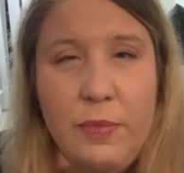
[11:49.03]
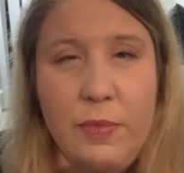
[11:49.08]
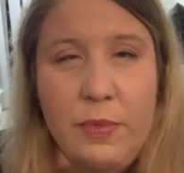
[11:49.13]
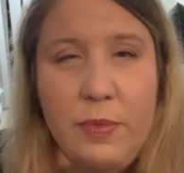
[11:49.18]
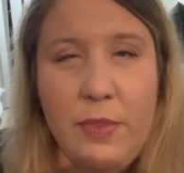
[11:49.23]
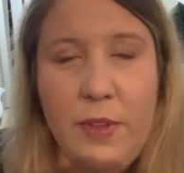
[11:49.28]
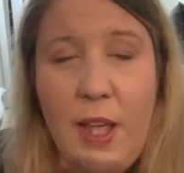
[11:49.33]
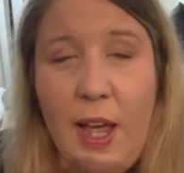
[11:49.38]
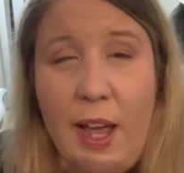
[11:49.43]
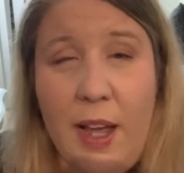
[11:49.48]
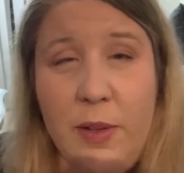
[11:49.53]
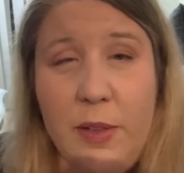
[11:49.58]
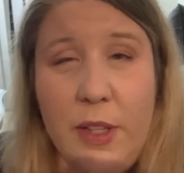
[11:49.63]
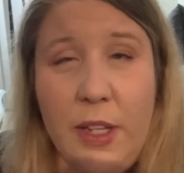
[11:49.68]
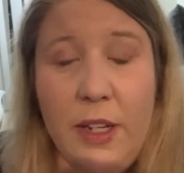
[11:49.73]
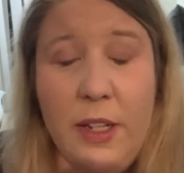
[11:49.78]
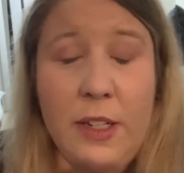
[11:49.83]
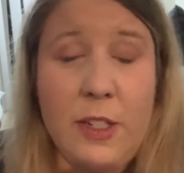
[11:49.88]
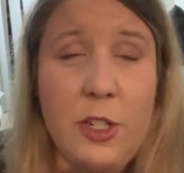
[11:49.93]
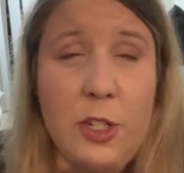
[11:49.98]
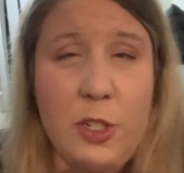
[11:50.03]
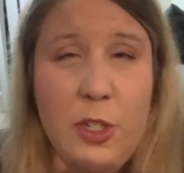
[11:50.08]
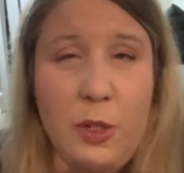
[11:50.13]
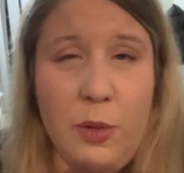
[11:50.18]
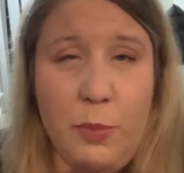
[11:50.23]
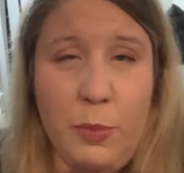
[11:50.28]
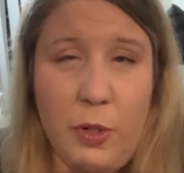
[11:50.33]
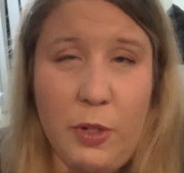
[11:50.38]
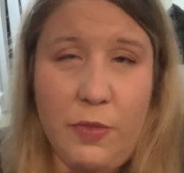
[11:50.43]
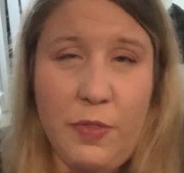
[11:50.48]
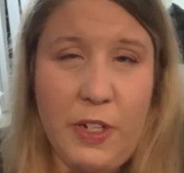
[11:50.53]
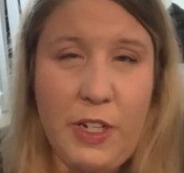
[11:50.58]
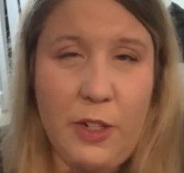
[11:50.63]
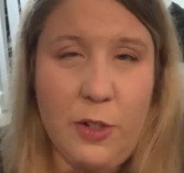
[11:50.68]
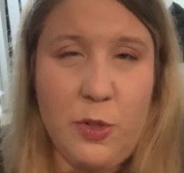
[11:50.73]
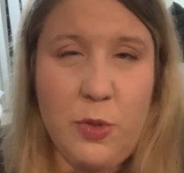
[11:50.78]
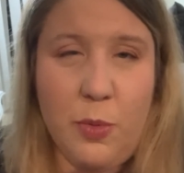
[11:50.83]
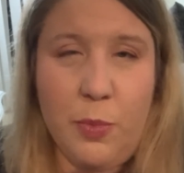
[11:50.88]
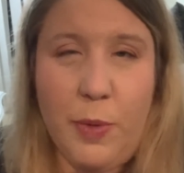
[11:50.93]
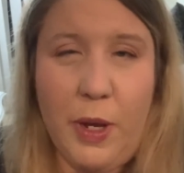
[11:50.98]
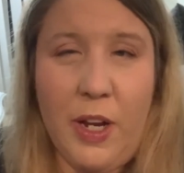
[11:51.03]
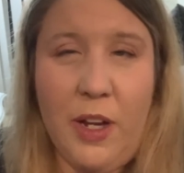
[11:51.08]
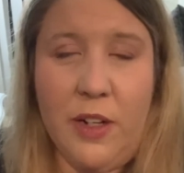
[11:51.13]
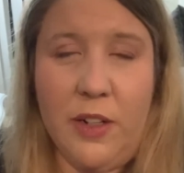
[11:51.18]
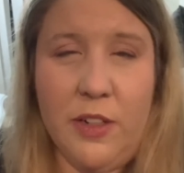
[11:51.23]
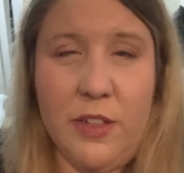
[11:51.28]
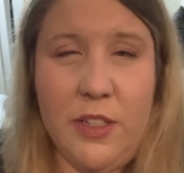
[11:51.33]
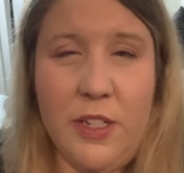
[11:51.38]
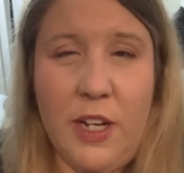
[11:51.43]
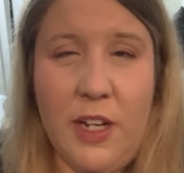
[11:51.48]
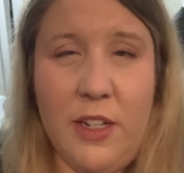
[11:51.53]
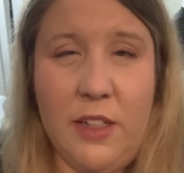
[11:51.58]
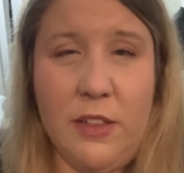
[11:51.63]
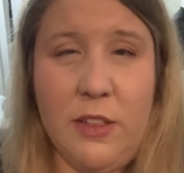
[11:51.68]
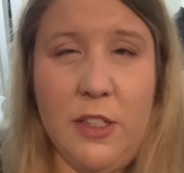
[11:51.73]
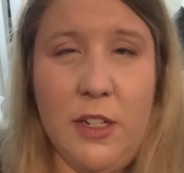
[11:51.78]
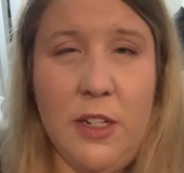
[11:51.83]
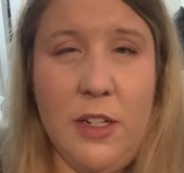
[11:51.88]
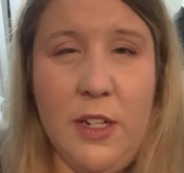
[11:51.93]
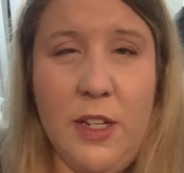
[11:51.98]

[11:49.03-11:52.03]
Yeah, I'd like to do more videos with my haunted dolls.